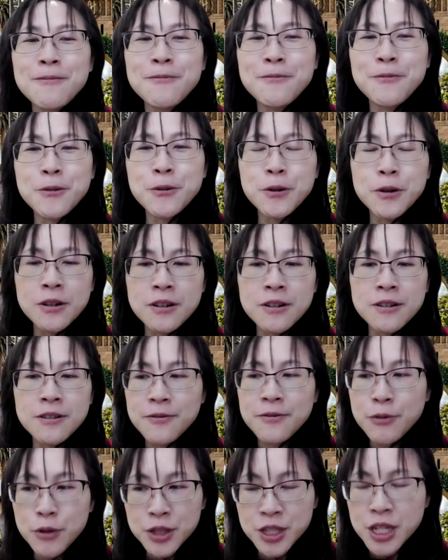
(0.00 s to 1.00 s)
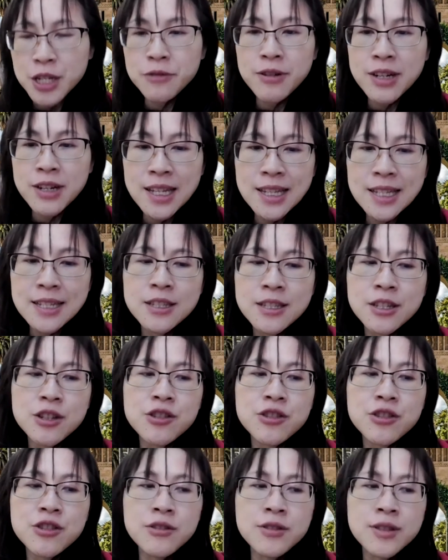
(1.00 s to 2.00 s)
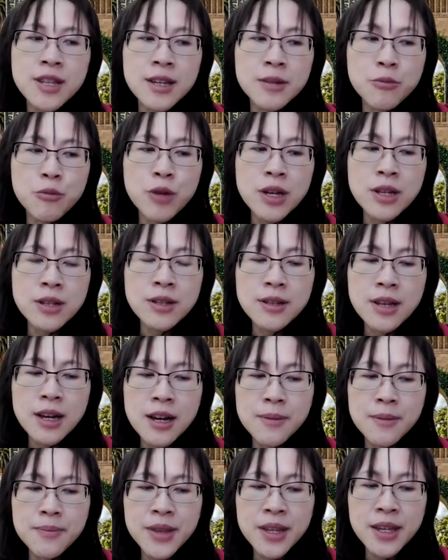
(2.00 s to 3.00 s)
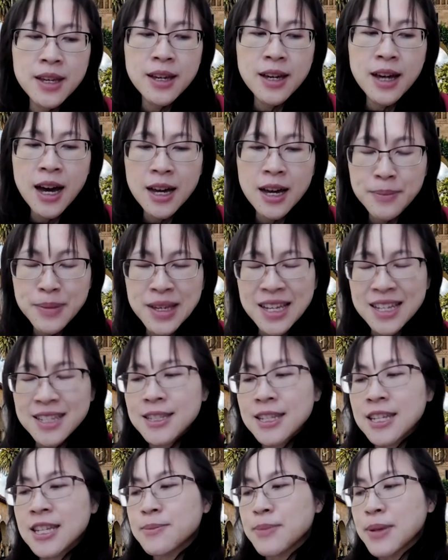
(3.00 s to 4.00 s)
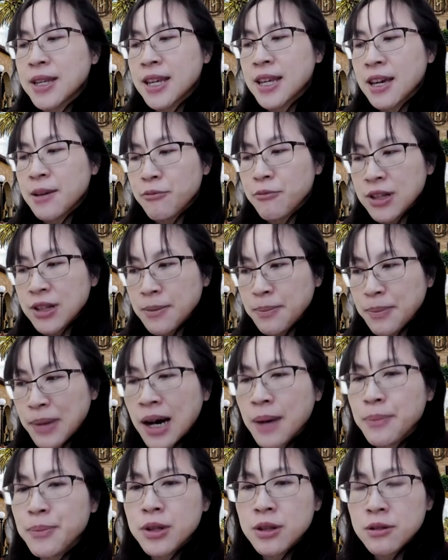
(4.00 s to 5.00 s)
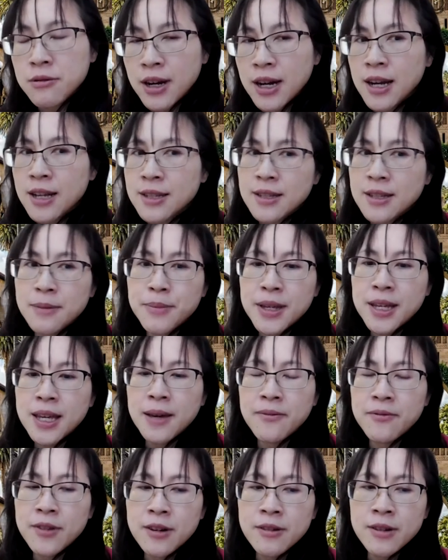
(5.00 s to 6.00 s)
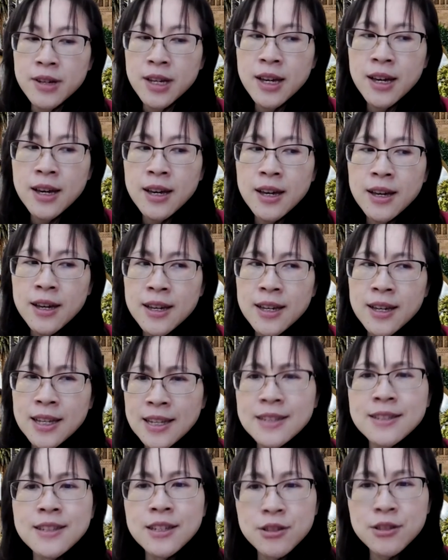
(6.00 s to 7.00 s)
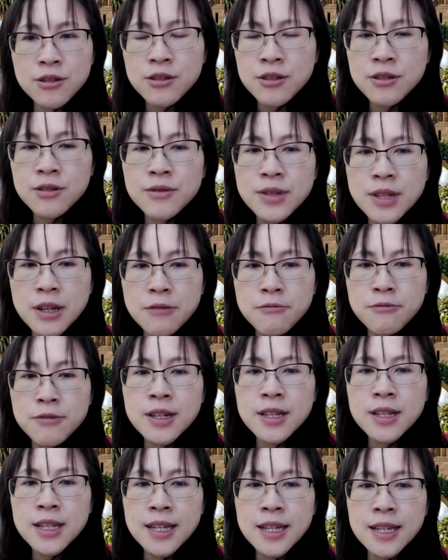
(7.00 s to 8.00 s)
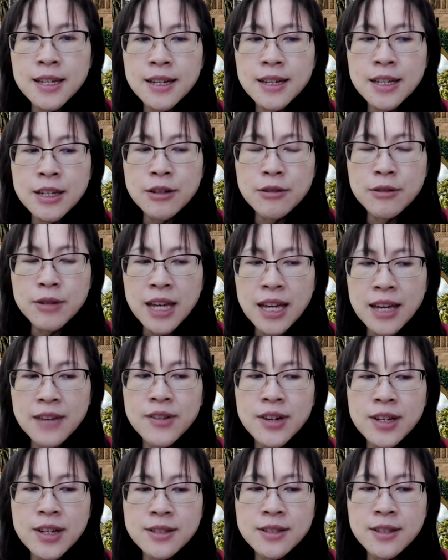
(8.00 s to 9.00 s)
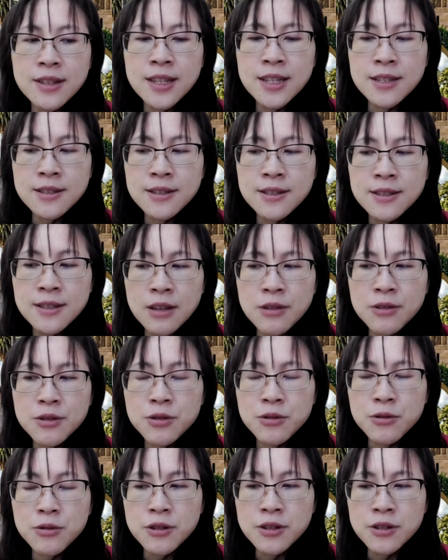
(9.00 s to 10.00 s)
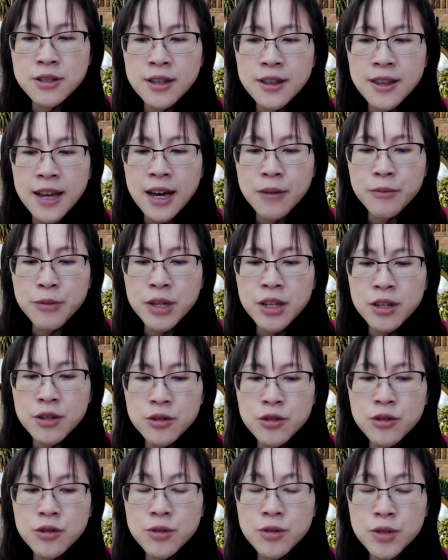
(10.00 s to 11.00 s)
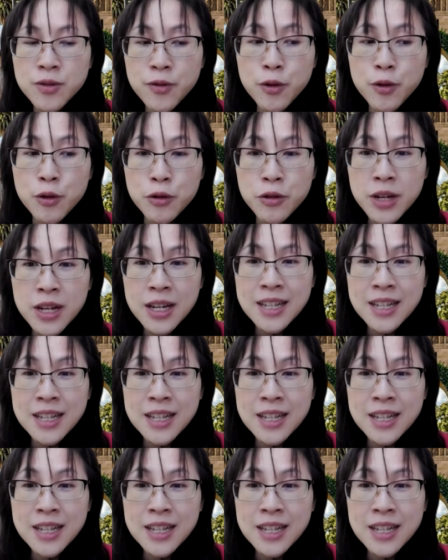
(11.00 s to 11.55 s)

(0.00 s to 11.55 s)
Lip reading: for generating these tissues. And when the iPSCs became really popularized and became very easy to use, that really, you know, gave us this cell source that we can use for